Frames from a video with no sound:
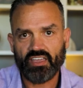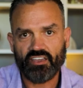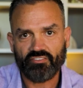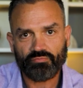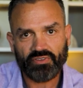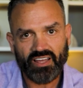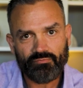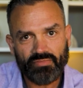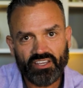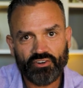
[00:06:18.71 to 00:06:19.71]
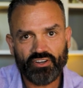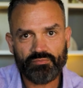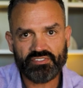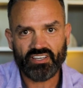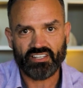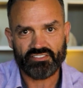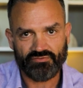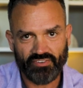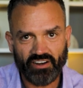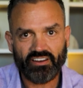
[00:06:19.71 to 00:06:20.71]
If plan B creeps in, it's
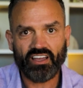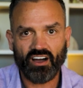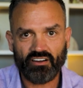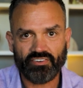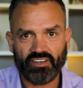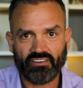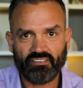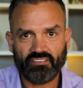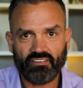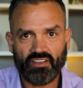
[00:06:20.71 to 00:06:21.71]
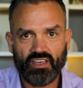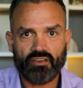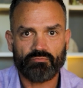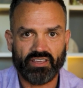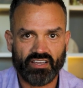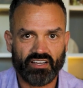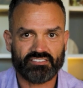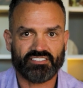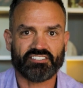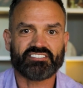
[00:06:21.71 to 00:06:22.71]
very often
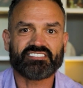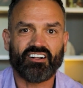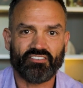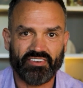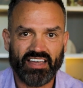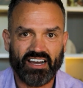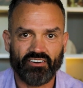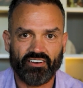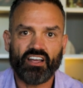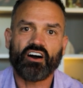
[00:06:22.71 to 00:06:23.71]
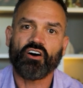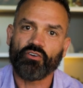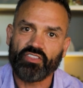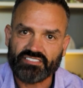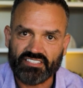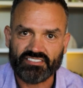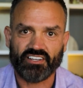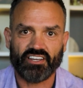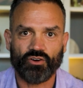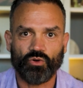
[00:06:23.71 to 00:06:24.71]
because there's self-doubt. Oh, this isn't
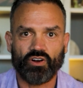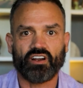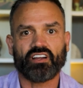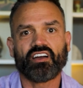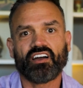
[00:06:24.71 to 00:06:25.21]
gonna work.